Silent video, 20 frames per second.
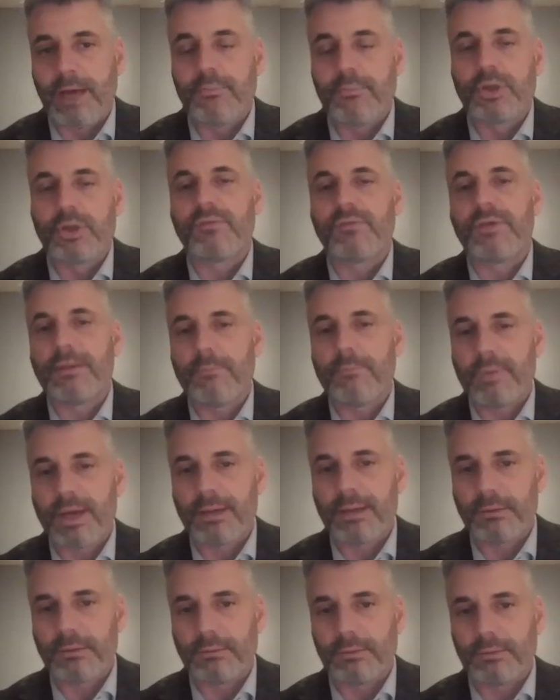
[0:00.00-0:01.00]
how much of an
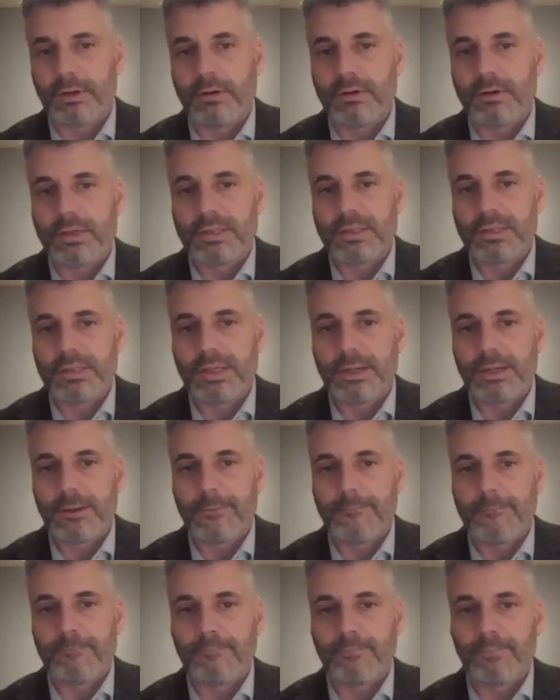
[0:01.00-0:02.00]
impact there is
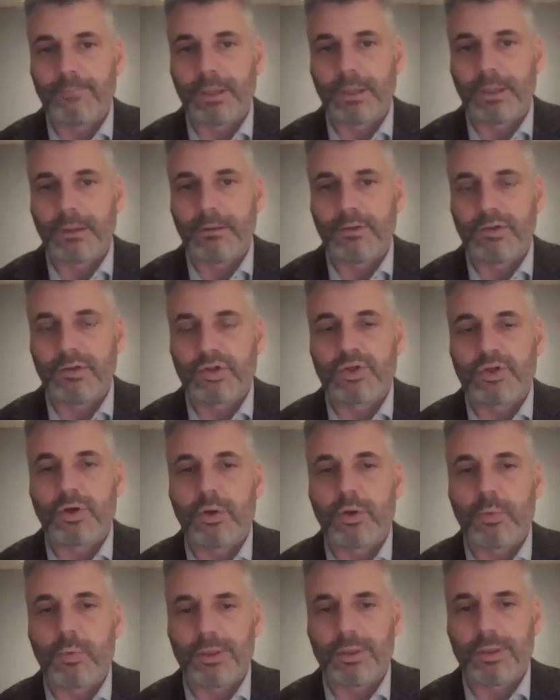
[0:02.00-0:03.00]
to
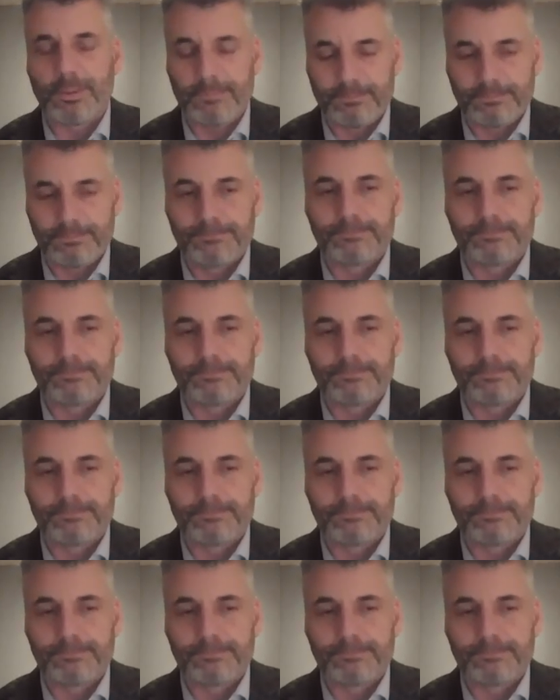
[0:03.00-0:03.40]
start with.